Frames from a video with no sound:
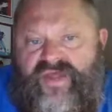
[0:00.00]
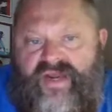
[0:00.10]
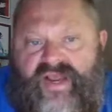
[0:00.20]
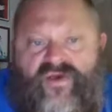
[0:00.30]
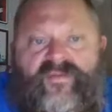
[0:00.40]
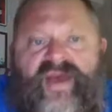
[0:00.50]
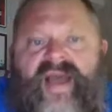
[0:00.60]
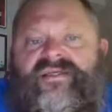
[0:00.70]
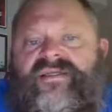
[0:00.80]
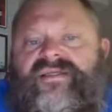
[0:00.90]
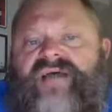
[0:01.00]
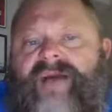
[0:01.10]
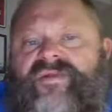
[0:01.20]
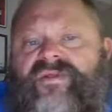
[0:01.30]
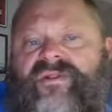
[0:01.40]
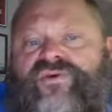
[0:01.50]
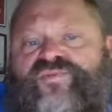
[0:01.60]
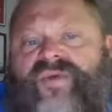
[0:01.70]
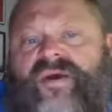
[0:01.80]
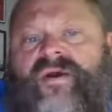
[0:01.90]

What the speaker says: then I go back to the top of the loop.